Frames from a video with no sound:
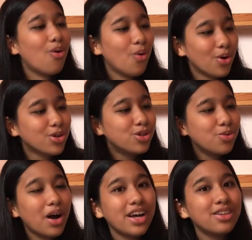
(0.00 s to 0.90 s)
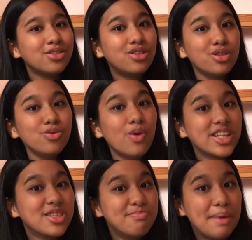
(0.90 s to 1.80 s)
or do I do
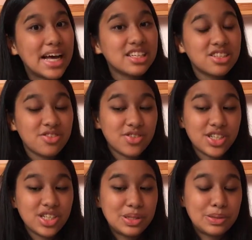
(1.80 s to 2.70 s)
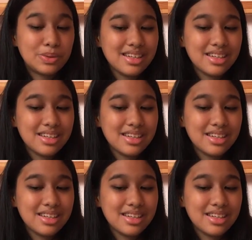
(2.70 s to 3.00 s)
what's best for you?